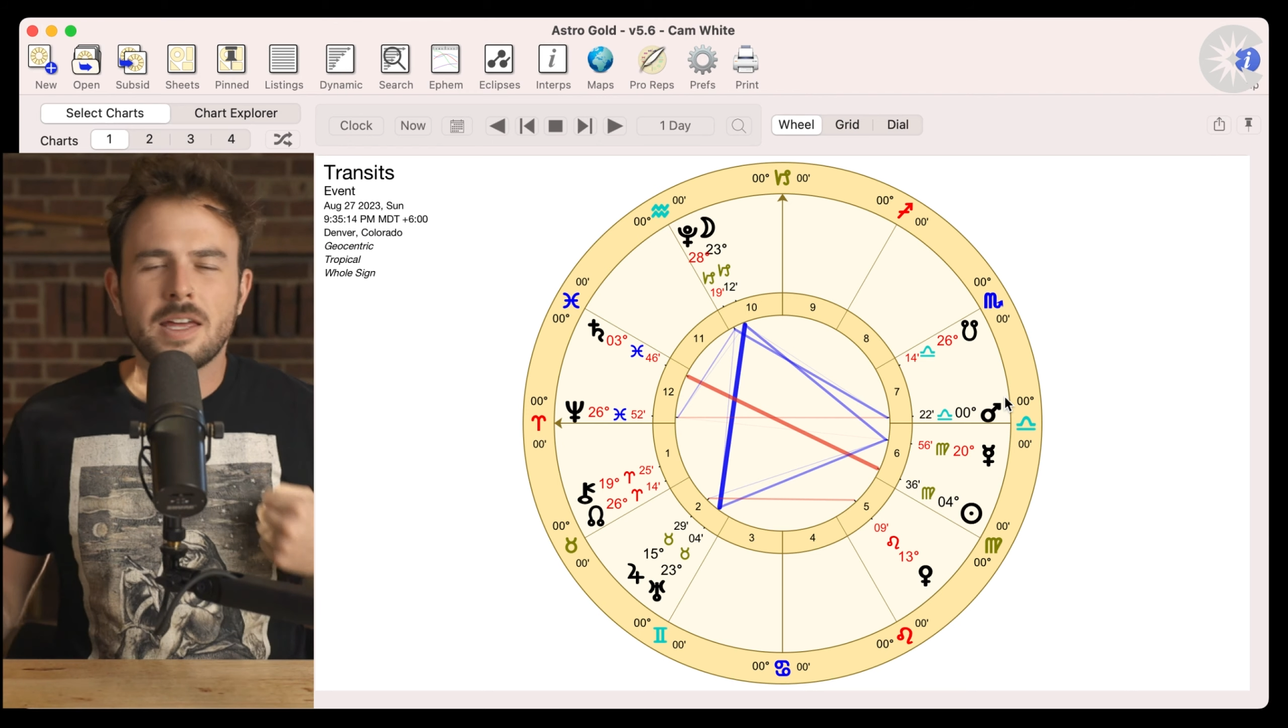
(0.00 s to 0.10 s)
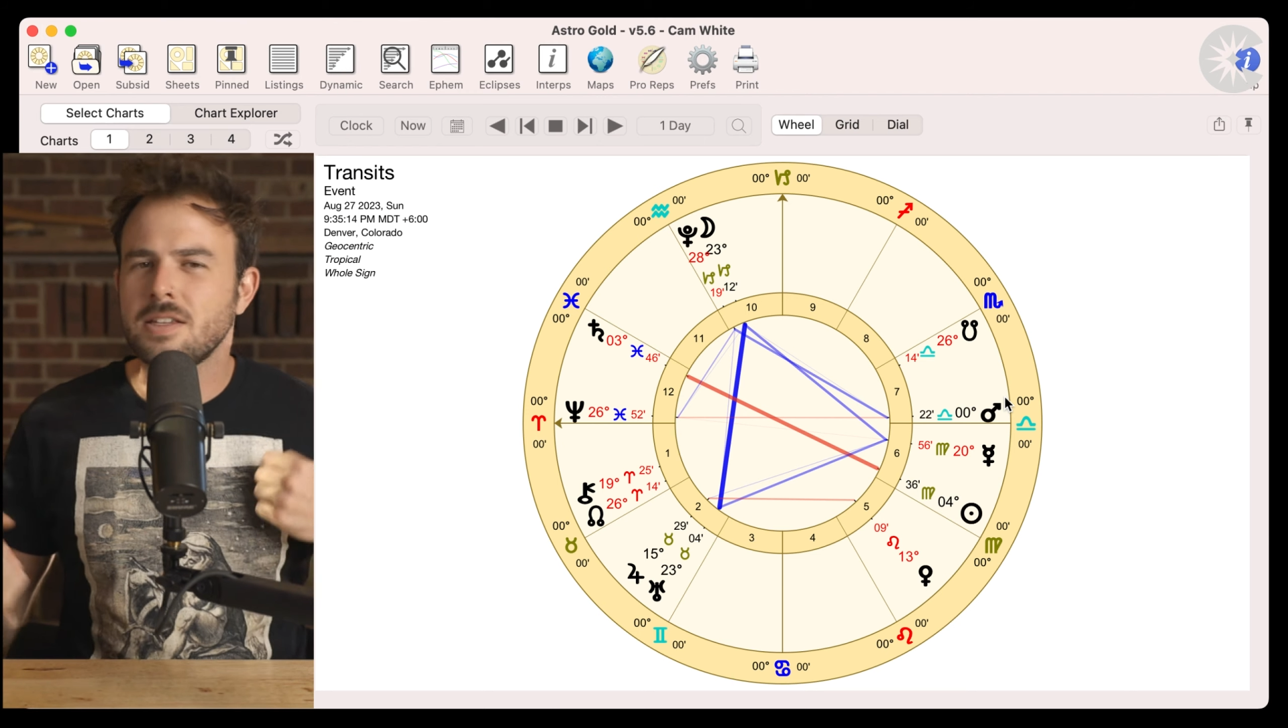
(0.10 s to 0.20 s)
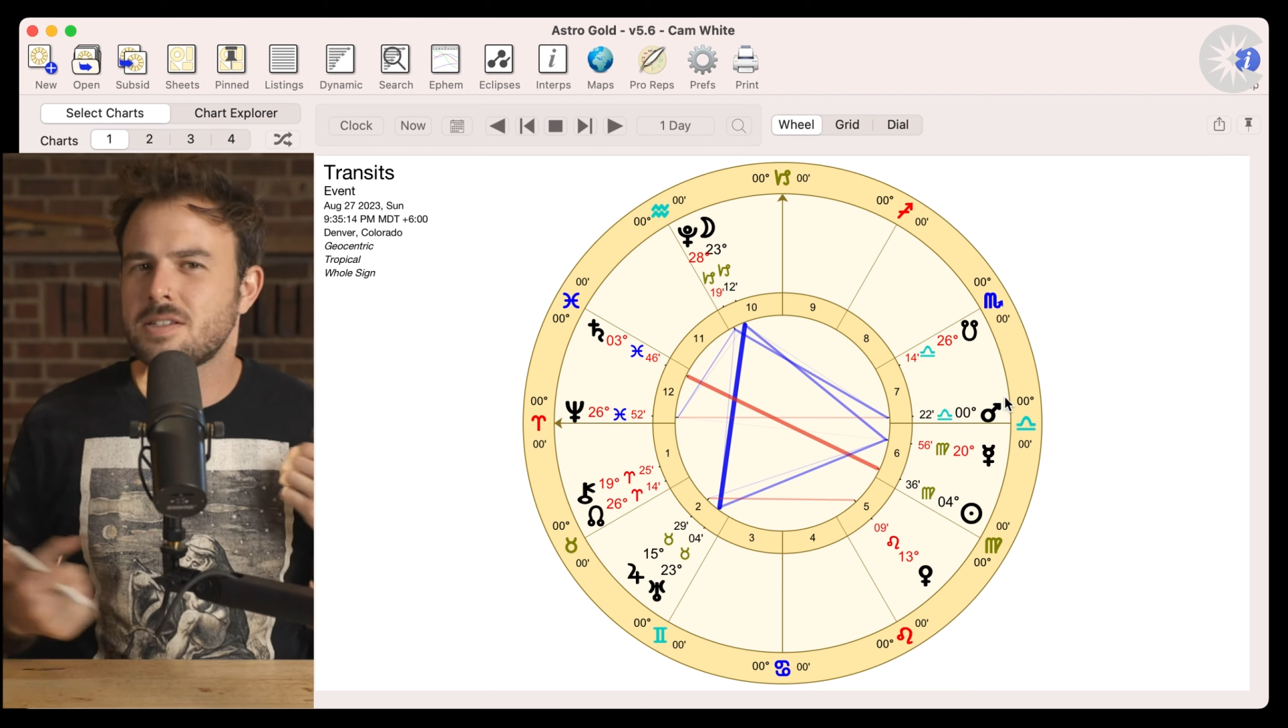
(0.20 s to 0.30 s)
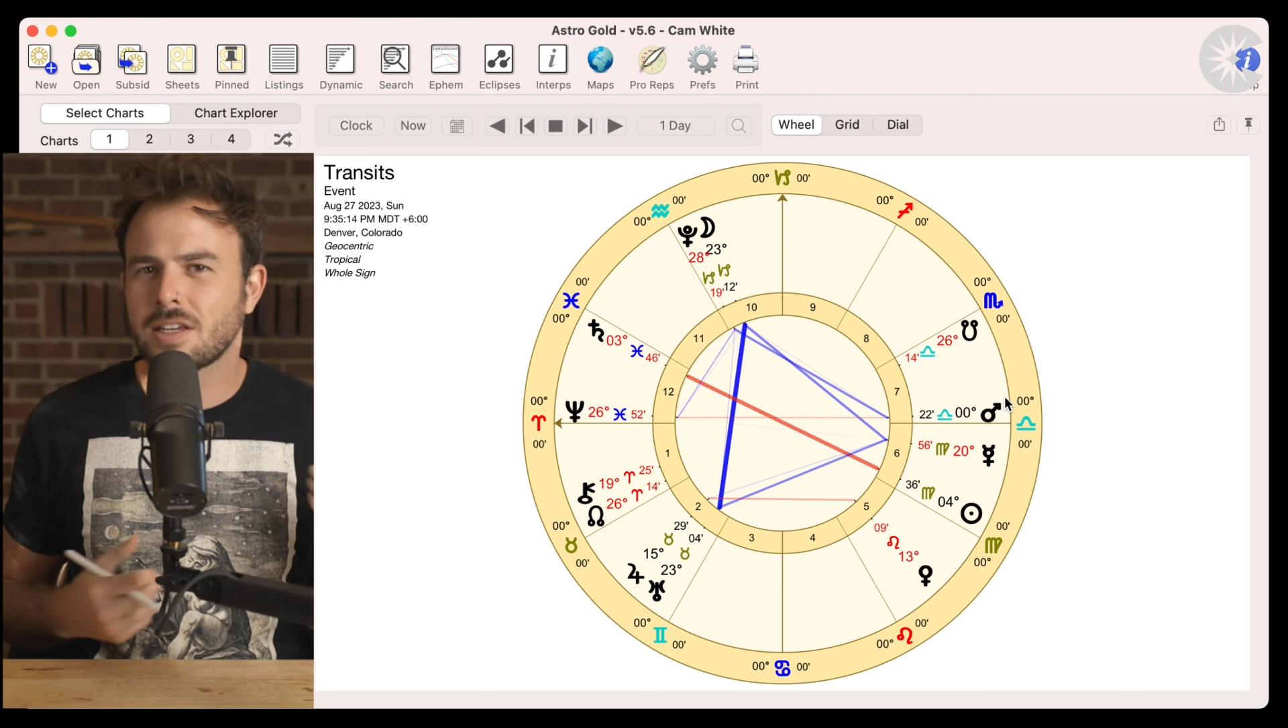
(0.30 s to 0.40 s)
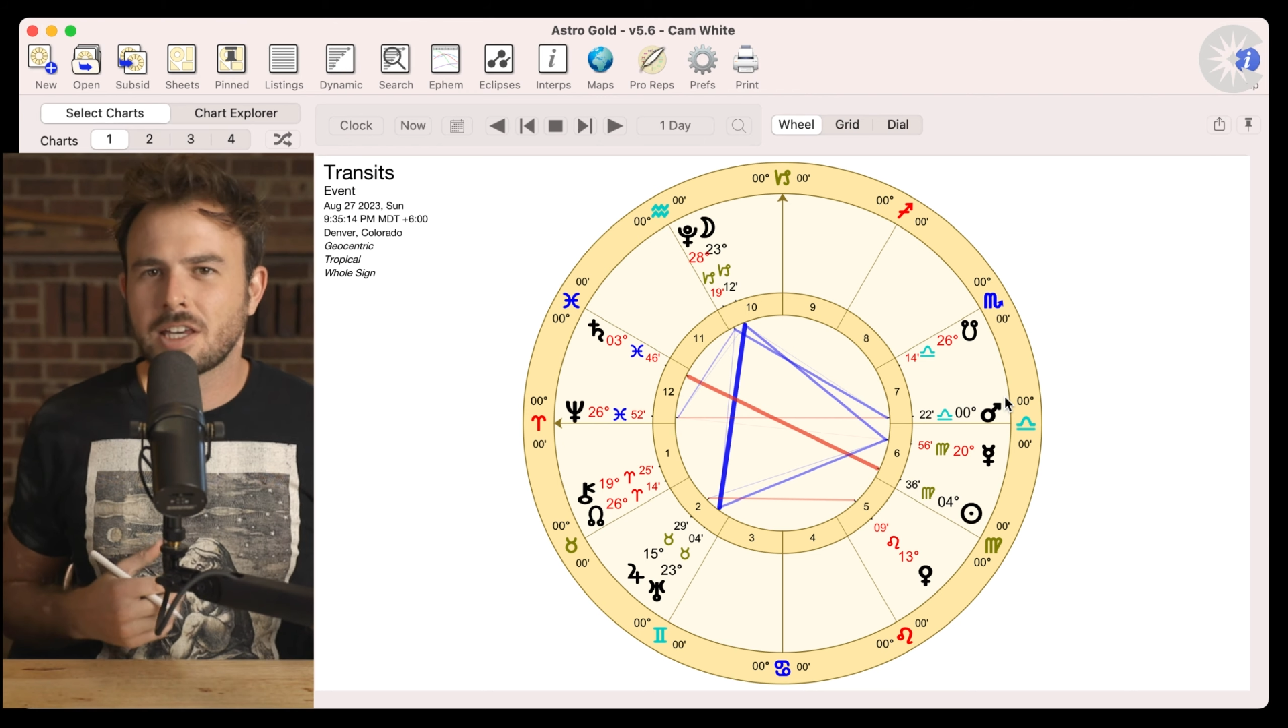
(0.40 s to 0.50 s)

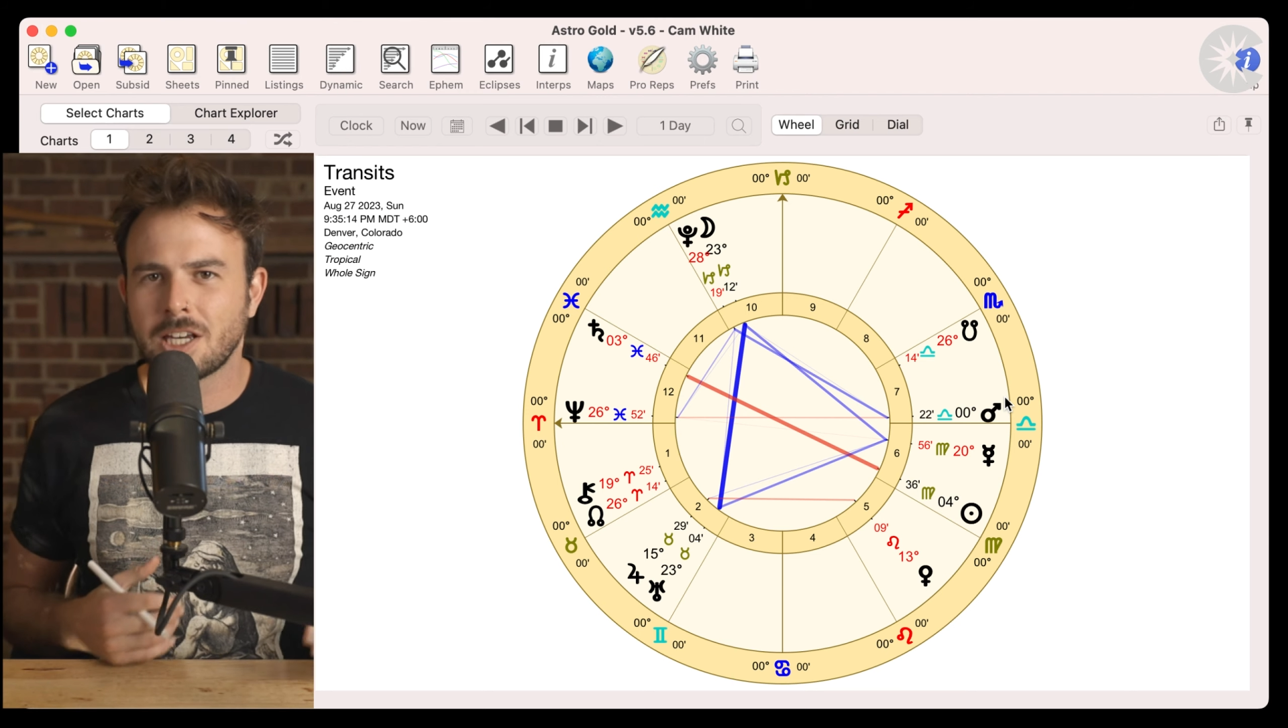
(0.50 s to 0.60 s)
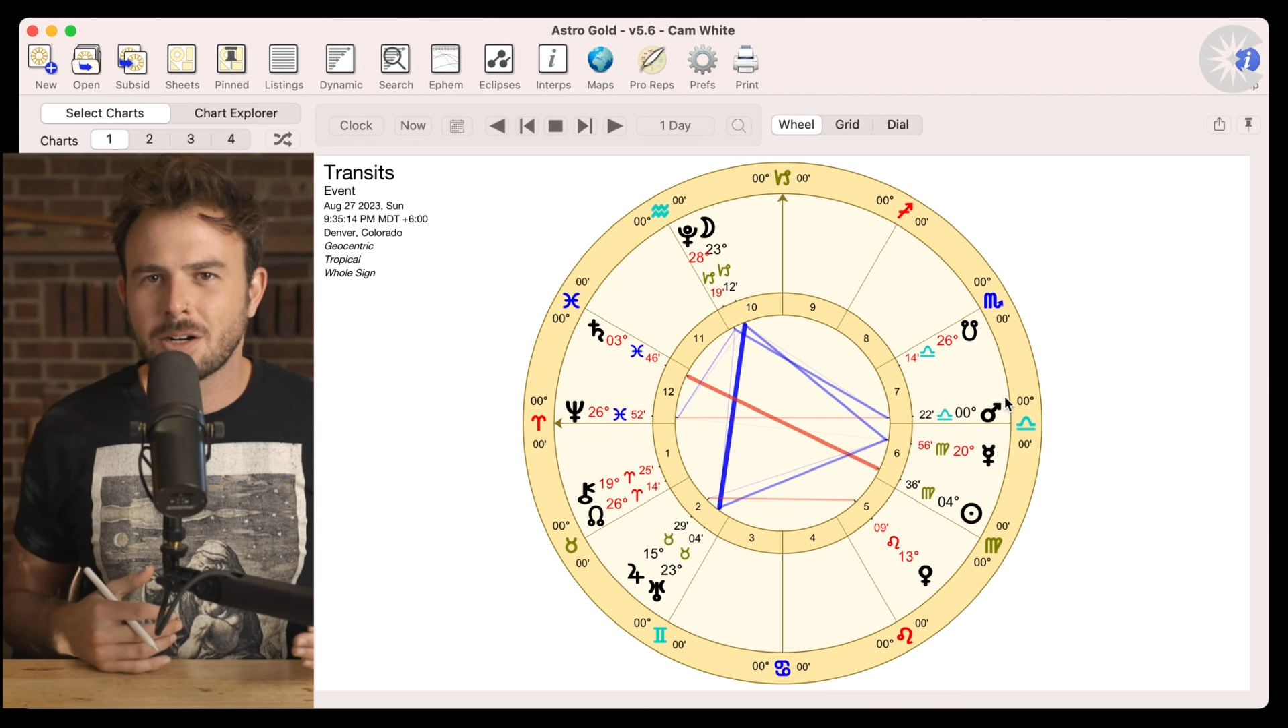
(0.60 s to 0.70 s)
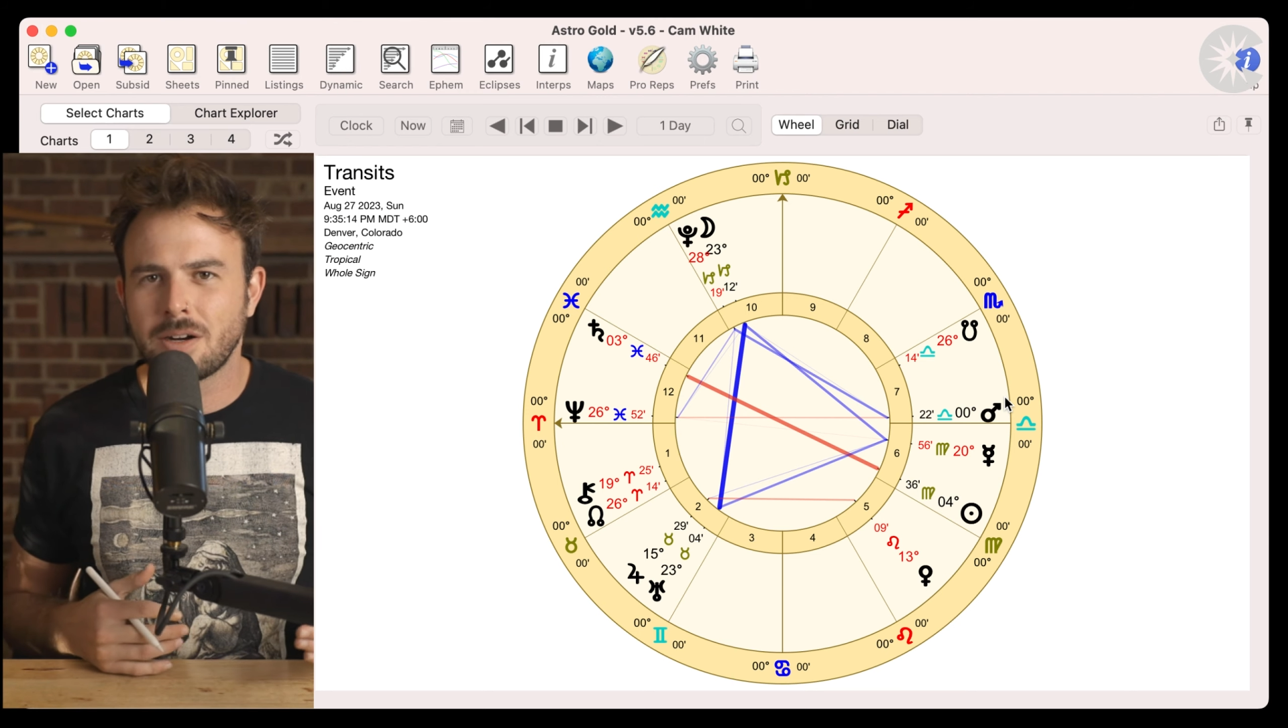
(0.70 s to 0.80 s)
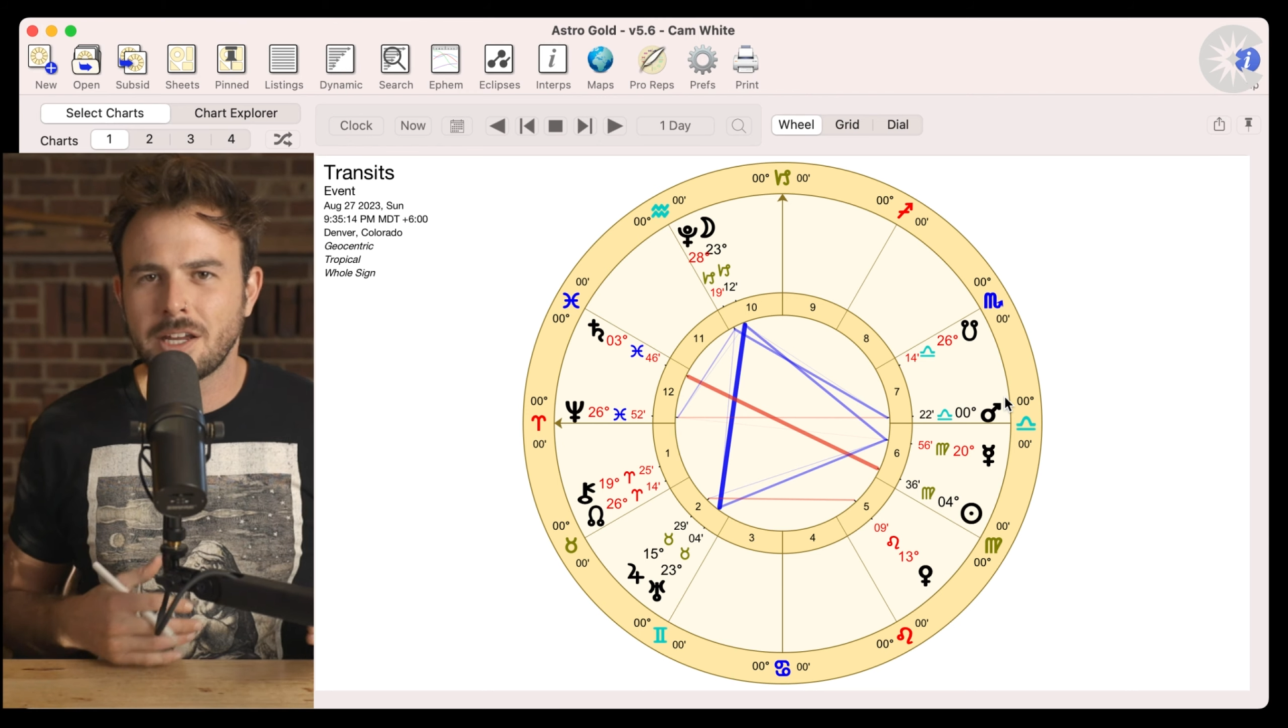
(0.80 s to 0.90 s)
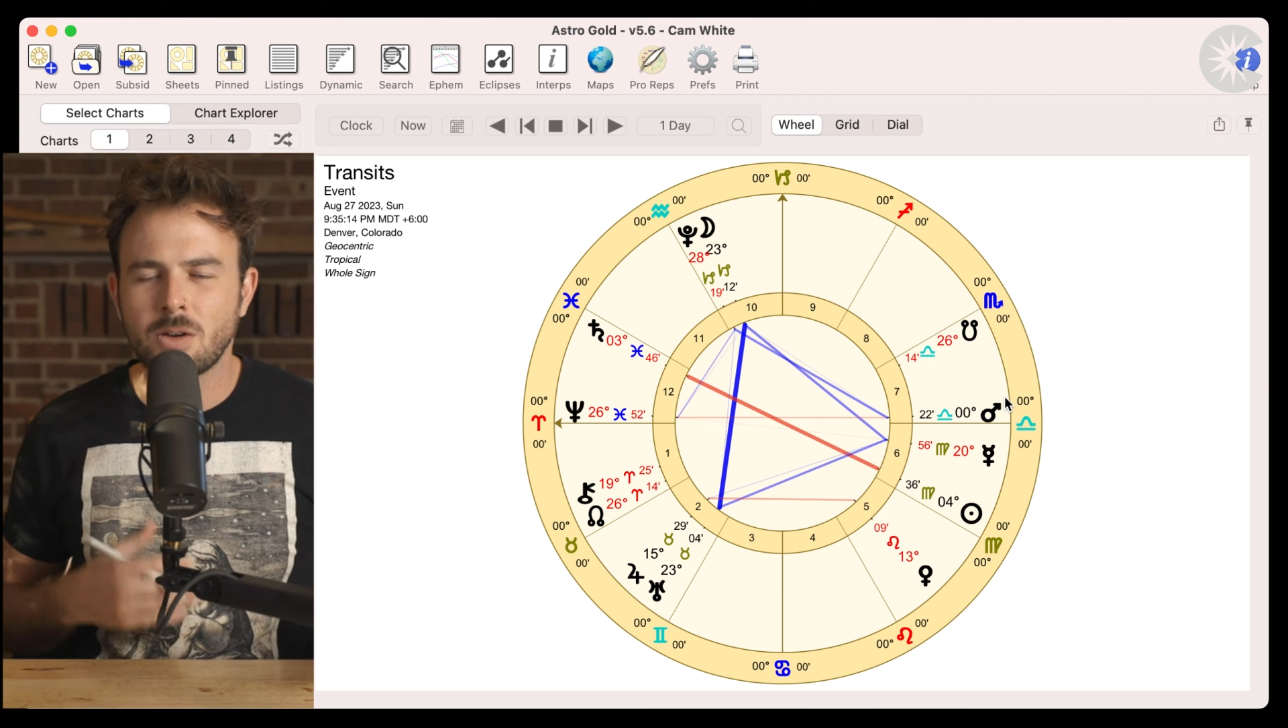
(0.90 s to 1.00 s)

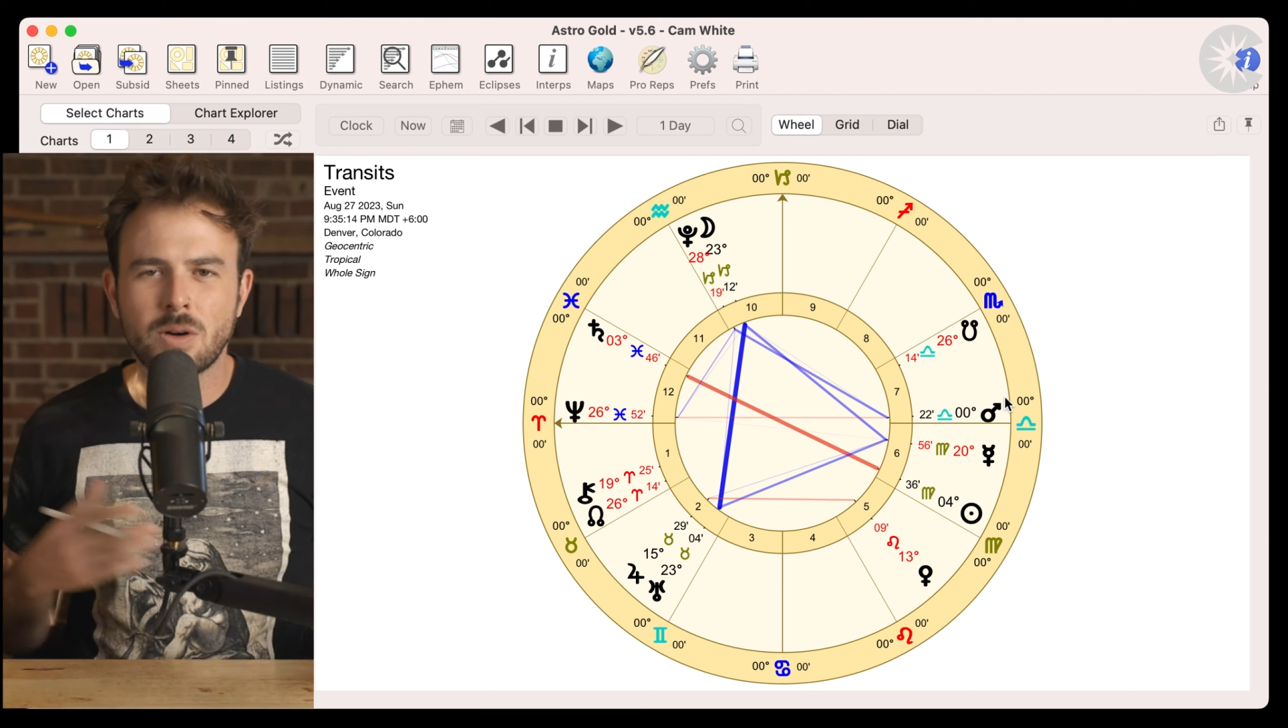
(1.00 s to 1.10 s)
insecurity